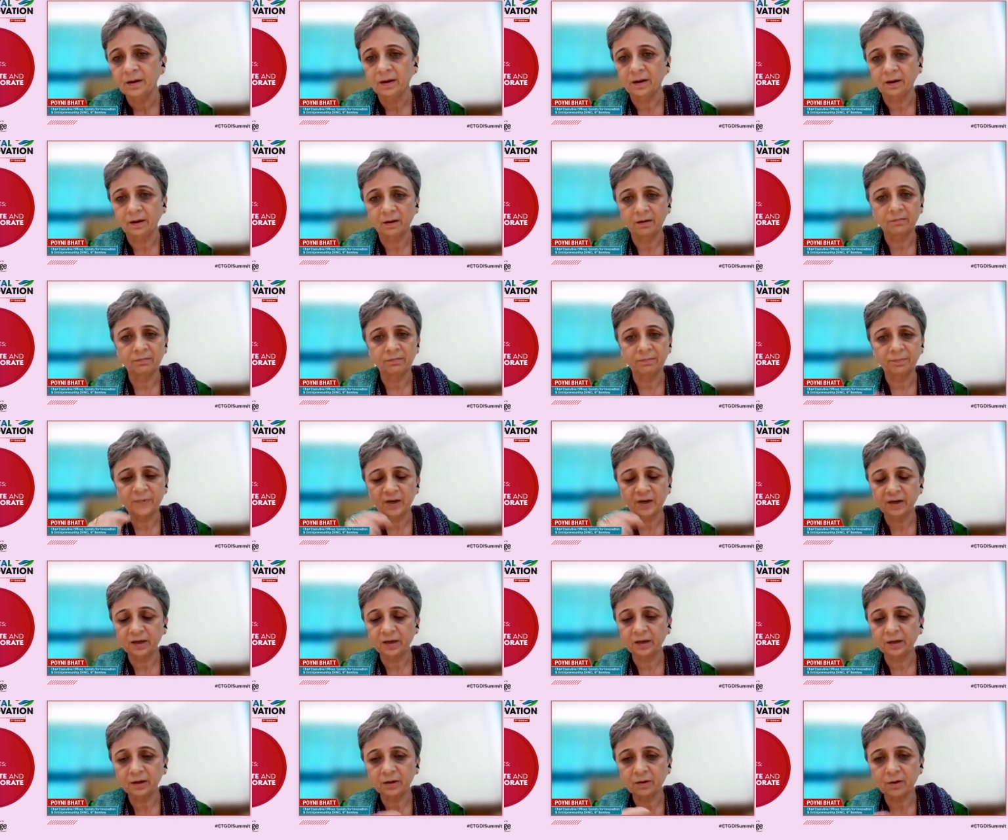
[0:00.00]
uh, uh
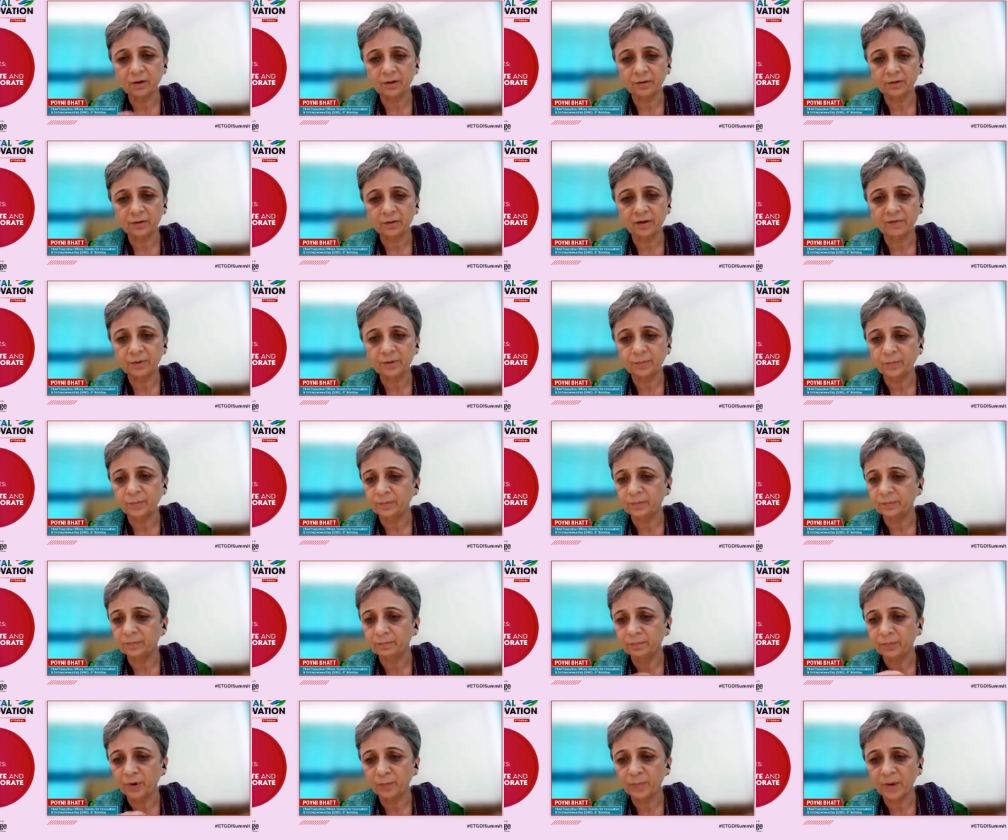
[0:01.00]
clicking on our
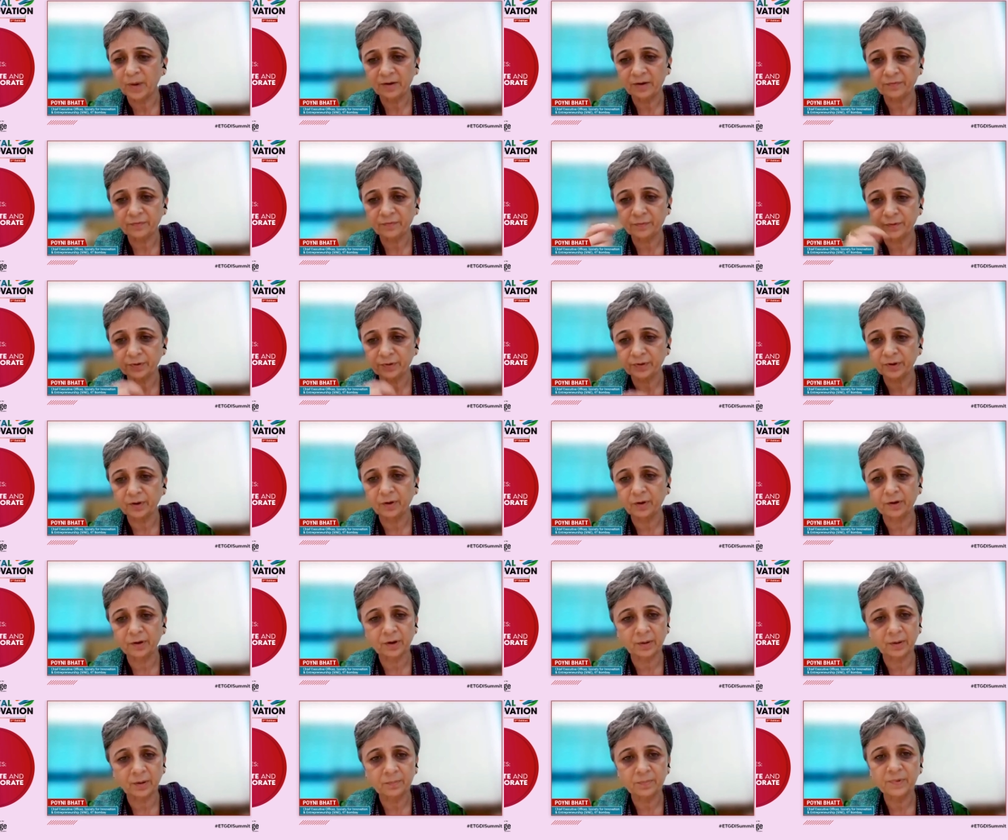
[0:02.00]
mobile phone
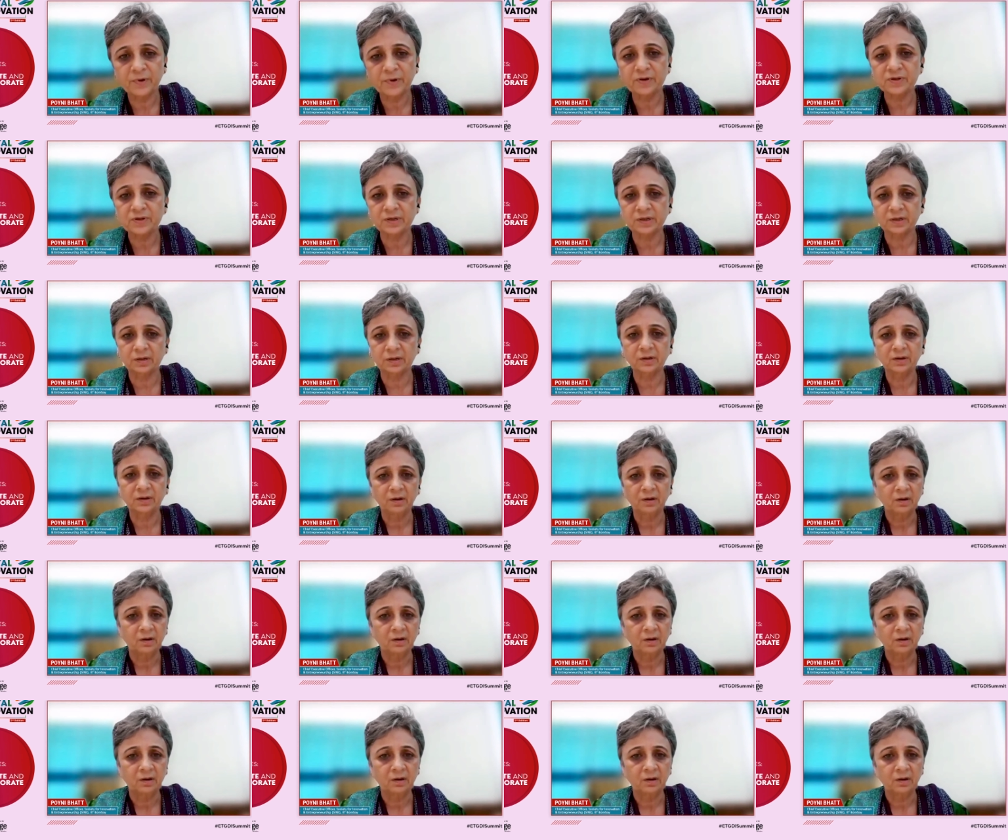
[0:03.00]
or computer,